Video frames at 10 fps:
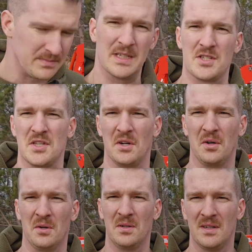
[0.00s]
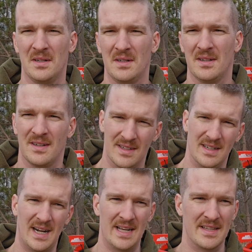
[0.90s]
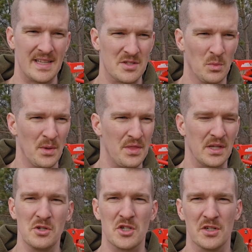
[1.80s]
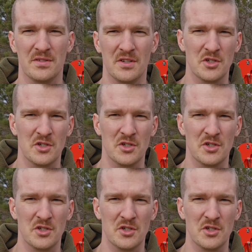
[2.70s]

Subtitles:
And so I think that's one thing you should